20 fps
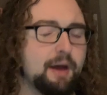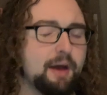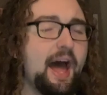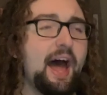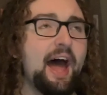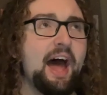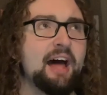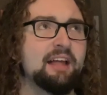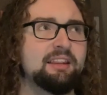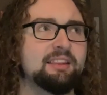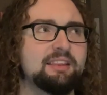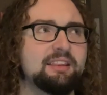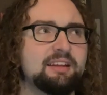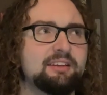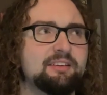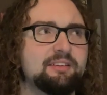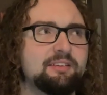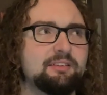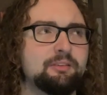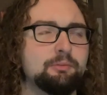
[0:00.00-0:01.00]
path that
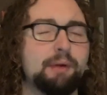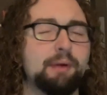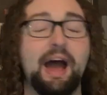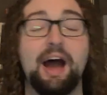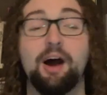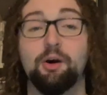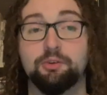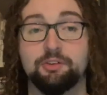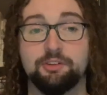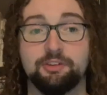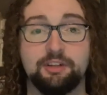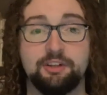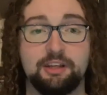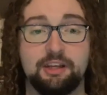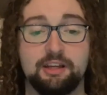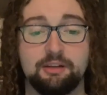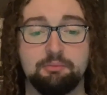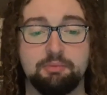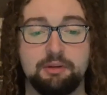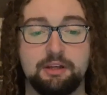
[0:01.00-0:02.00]
is bound to
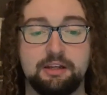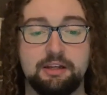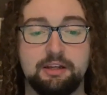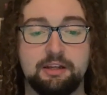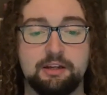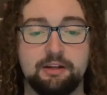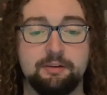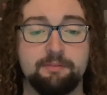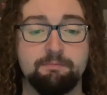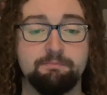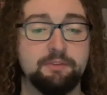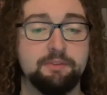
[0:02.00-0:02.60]
get me